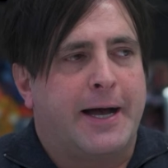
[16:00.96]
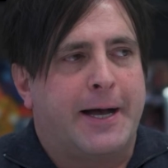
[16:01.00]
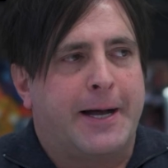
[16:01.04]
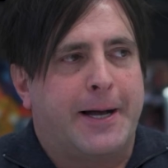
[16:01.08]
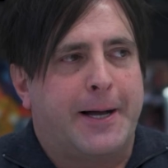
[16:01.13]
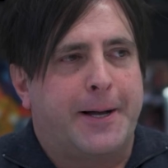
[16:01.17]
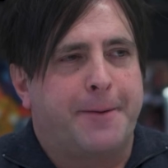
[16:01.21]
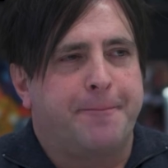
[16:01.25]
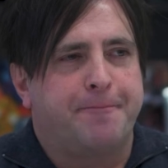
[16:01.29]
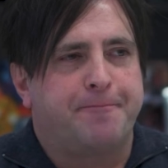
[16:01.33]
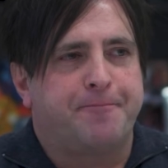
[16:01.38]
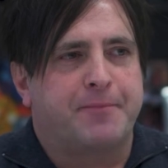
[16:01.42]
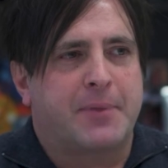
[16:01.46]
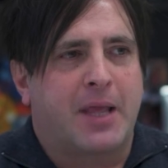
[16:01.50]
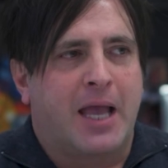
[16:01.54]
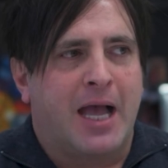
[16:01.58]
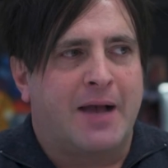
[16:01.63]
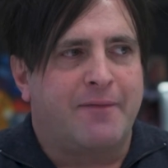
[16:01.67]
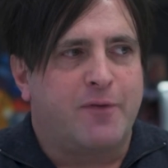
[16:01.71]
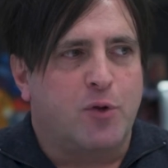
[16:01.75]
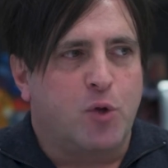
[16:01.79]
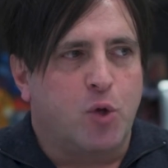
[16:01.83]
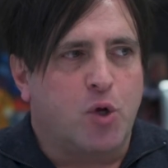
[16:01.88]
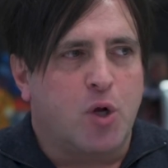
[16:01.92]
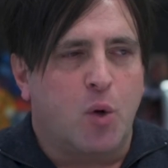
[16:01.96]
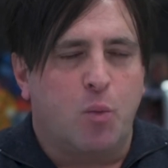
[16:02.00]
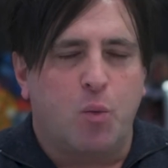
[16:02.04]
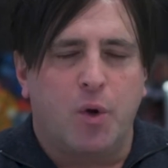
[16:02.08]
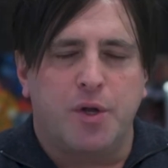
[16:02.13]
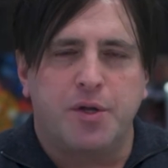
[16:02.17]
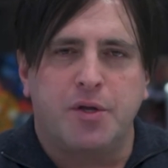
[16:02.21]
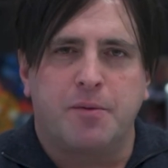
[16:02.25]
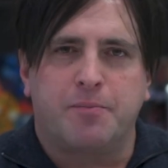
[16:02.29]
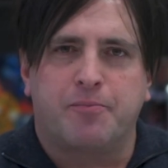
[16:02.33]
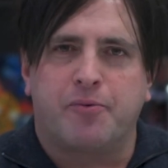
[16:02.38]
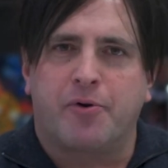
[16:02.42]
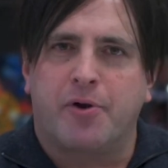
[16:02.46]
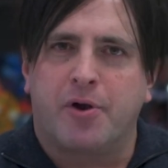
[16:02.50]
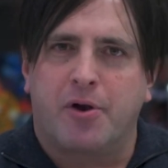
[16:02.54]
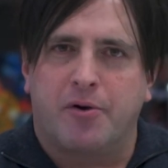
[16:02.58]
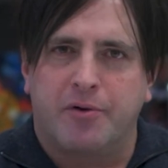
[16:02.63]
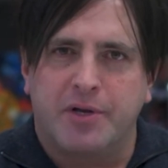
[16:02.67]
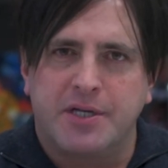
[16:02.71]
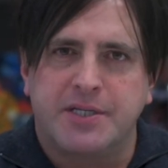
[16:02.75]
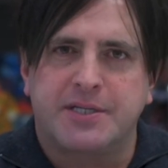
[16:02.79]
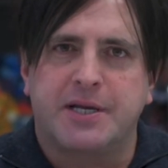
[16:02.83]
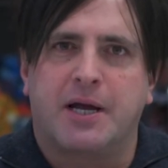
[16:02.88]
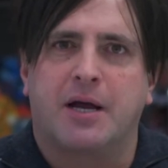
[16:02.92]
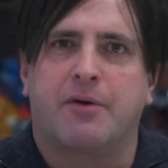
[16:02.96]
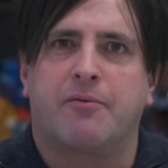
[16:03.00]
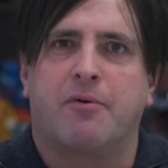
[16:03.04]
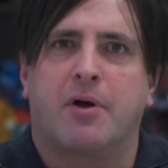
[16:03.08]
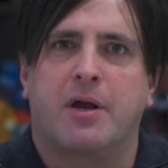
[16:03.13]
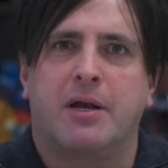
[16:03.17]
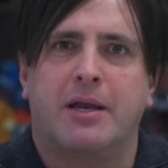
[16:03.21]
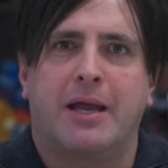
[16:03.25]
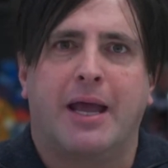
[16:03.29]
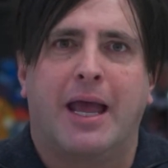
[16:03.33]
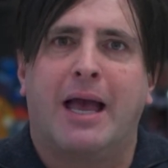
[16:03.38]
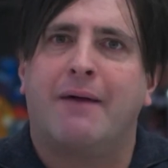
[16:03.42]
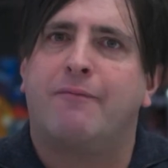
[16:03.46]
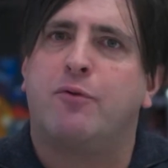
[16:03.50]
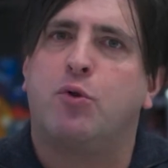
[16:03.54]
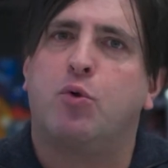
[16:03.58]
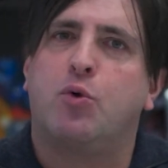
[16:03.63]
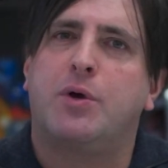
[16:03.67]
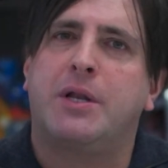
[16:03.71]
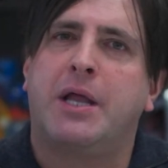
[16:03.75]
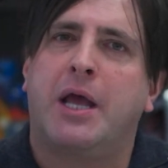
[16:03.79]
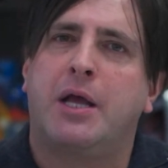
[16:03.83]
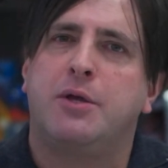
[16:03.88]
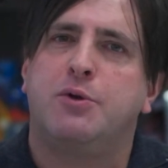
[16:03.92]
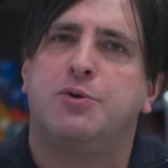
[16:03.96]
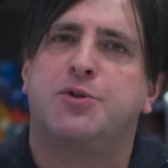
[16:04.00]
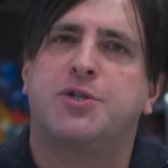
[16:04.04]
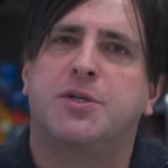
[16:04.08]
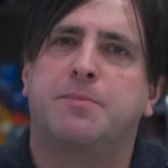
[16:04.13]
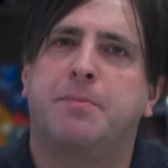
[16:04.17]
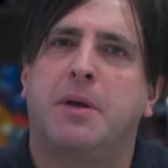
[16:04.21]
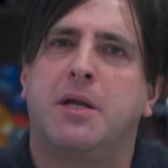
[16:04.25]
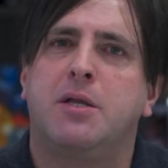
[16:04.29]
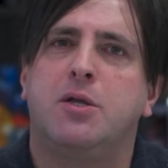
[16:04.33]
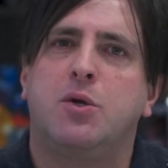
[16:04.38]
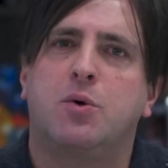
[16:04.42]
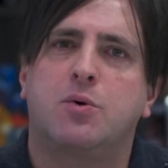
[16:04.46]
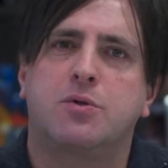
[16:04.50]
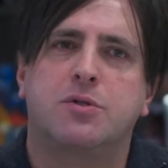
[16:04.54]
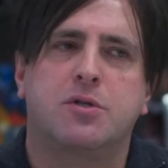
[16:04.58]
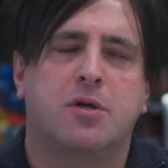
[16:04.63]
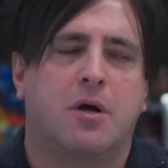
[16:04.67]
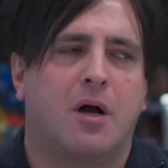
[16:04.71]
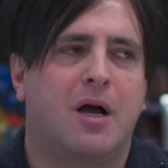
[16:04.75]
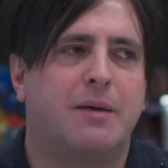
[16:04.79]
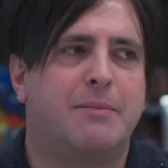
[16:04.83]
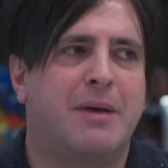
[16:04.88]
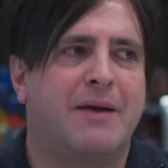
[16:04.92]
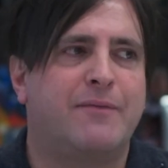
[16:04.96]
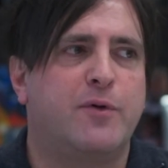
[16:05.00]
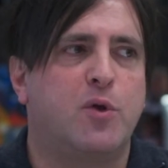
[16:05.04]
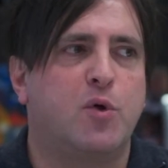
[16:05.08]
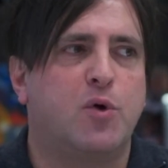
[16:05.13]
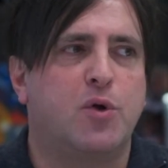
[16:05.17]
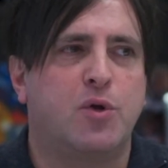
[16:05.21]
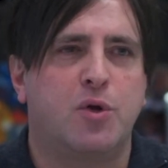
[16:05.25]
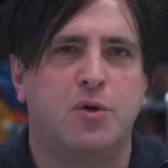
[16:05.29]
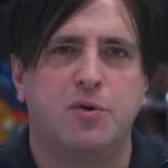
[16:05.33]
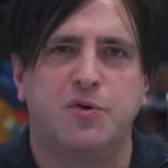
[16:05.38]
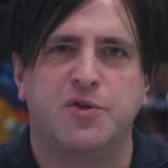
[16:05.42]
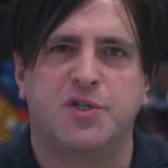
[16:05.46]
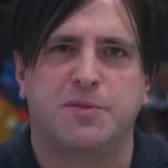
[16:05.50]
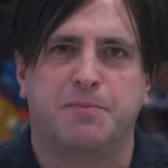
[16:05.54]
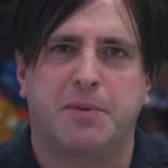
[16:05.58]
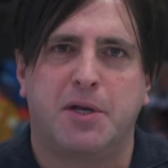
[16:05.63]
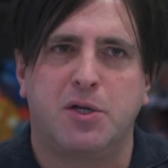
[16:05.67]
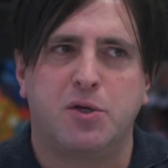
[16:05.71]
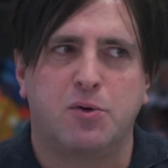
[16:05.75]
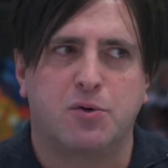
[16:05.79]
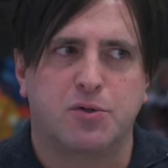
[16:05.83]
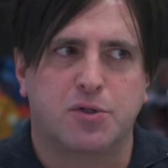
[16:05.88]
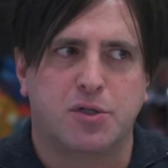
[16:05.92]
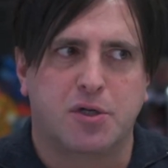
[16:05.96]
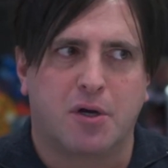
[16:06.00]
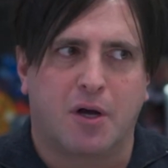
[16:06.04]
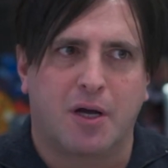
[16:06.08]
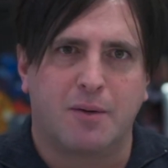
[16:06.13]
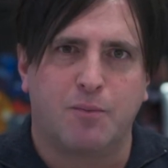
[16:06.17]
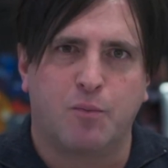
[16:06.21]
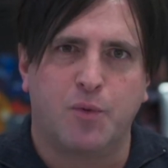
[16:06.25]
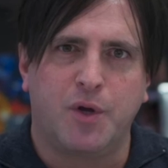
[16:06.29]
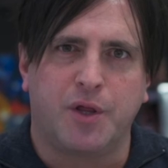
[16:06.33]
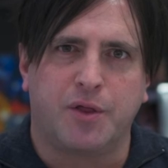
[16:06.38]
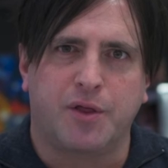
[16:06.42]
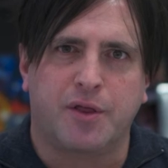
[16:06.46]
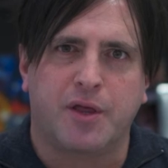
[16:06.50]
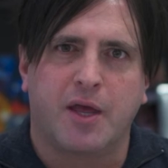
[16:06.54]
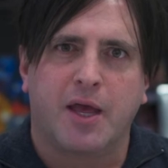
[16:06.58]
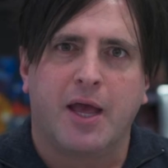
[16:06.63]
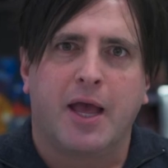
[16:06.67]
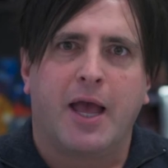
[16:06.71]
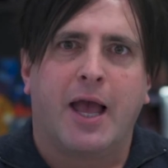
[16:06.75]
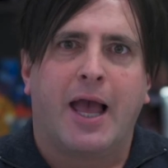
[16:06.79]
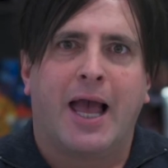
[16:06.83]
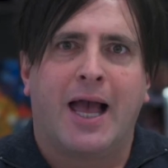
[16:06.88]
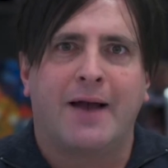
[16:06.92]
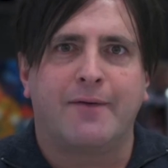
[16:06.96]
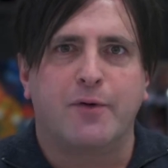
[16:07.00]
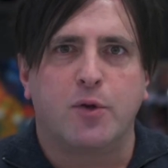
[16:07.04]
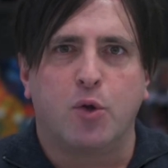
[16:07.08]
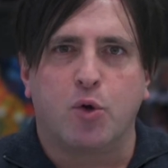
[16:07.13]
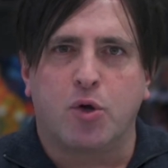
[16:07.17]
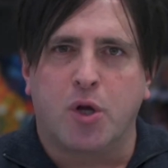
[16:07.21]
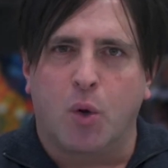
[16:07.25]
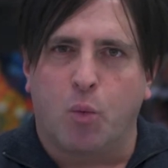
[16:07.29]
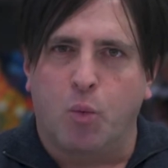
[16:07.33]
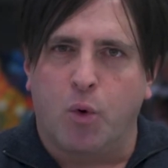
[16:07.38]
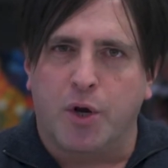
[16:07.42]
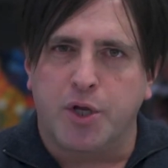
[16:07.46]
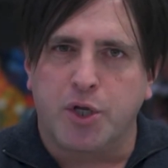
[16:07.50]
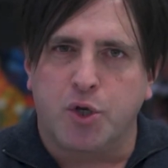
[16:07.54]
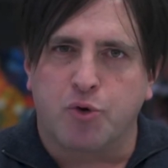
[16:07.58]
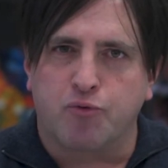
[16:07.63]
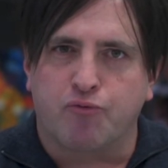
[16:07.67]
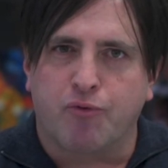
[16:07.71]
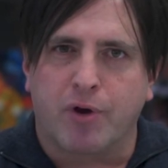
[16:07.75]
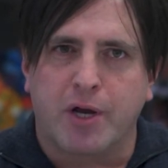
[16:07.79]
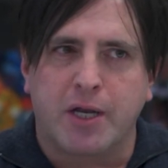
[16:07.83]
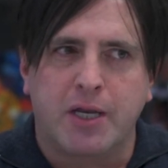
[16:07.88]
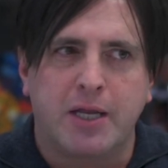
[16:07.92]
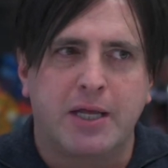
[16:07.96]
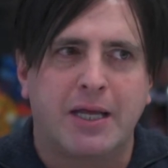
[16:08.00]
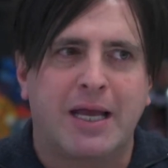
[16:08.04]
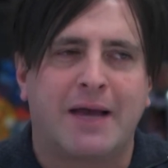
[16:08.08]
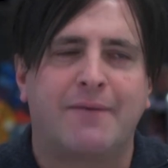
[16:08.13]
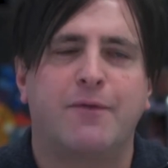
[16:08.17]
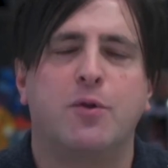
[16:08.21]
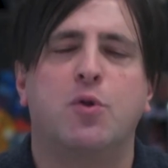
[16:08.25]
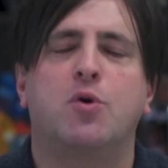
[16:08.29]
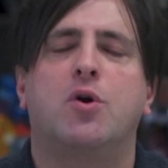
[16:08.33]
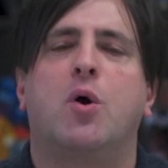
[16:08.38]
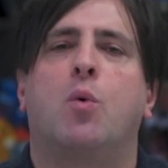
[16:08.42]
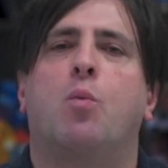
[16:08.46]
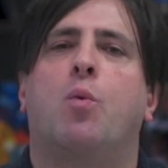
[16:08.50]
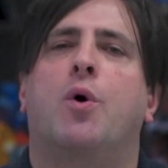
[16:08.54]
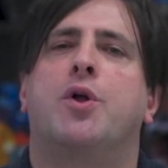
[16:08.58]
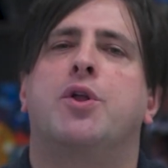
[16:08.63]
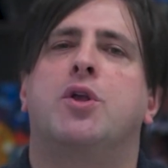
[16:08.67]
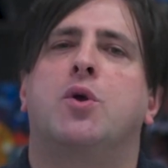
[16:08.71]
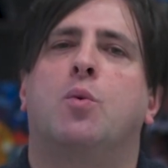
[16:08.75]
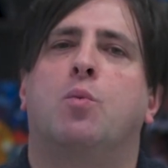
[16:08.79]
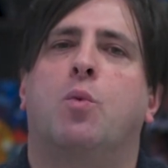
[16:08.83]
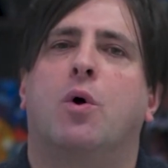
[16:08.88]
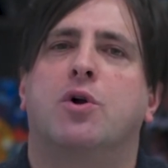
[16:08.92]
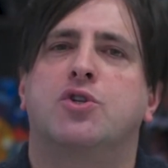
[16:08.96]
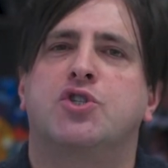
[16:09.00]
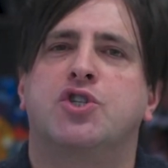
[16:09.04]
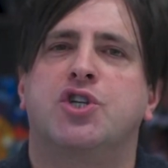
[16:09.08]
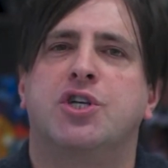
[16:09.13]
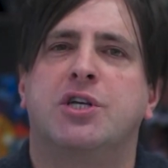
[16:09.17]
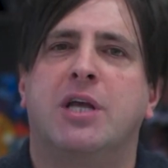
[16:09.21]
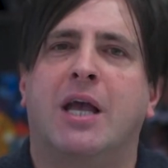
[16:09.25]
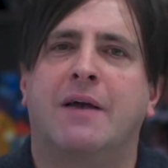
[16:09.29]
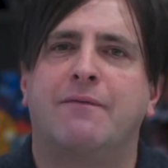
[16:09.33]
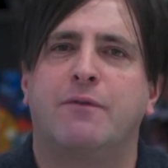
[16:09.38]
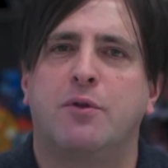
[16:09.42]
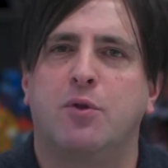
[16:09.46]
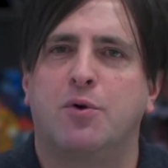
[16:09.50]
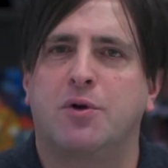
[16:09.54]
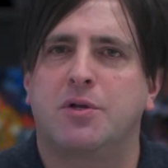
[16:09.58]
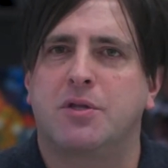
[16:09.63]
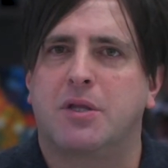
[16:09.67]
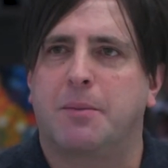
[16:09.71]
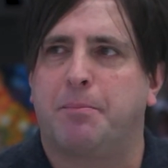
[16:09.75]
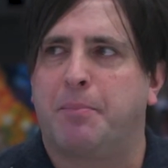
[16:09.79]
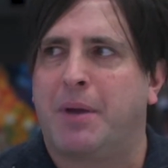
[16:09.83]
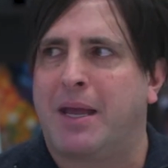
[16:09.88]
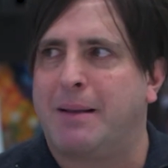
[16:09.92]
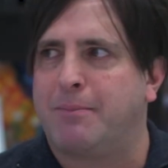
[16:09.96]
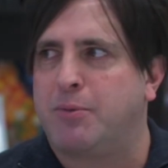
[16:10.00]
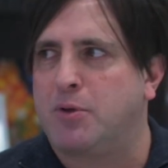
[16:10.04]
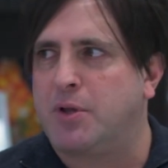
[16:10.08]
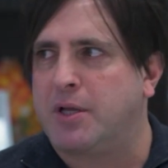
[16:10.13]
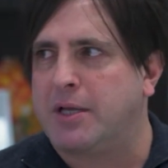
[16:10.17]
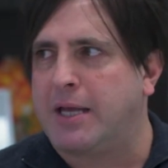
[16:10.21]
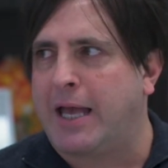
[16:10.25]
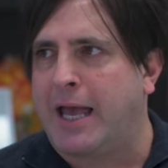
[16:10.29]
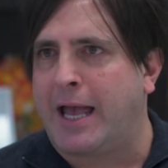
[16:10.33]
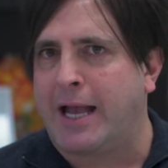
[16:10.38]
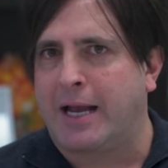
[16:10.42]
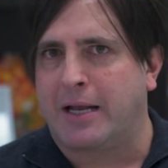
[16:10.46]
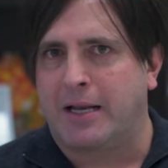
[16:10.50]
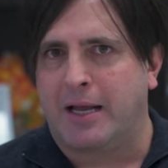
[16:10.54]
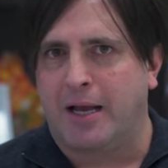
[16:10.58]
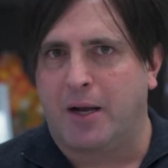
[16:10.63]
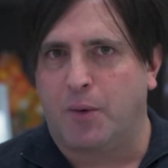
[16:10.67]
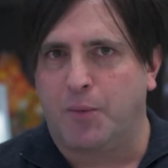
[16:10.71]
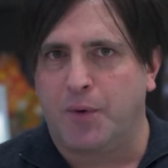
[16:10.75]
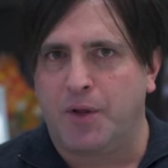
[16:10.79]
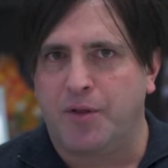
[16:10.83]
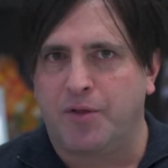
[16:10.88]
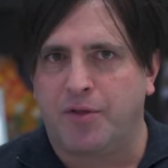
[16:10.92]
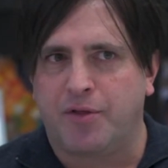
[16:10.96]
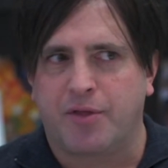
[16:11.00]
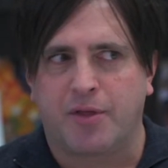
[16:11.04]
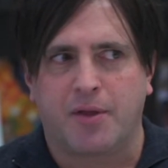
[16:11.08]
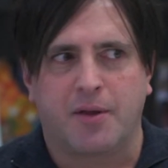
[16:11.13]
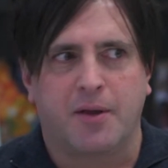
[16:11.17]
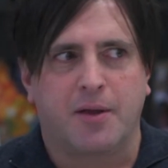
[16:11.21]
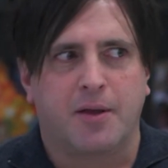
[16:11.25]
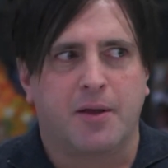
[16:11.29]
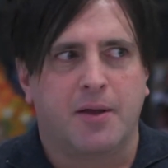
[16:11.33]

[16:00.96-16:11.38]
Have a look at what your priorities are right now. Have a look at how you spend your time. Have a look at who you spend your time with. Have a look at what you're reading. Have a look at what you're watching. Have a look at the people that you're hanging out with.